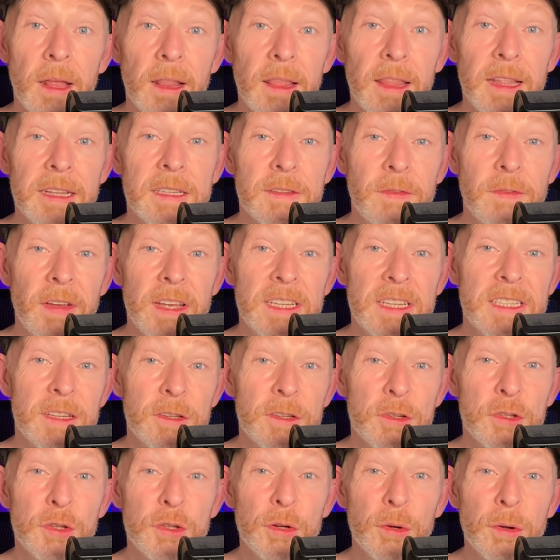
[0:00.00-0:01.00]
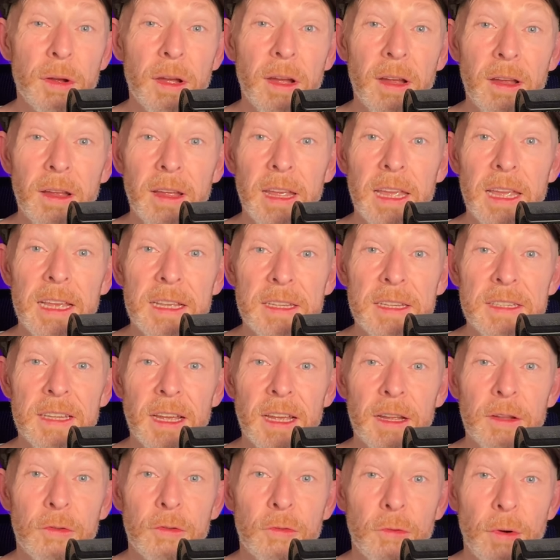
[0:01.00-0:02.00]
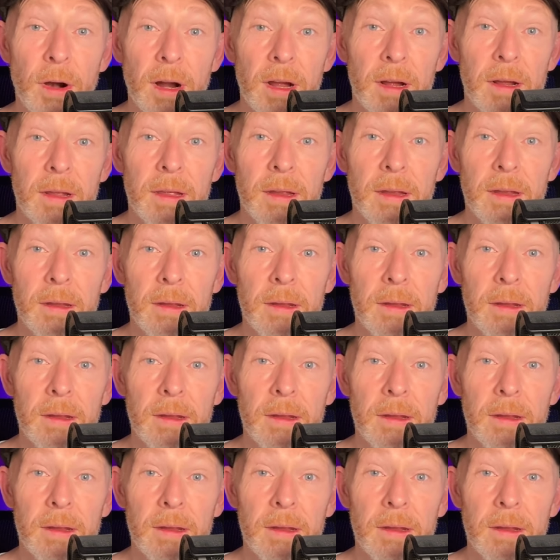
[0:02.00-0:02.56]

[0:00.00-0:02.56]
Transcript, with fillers: Let's face it, sugar is a drug.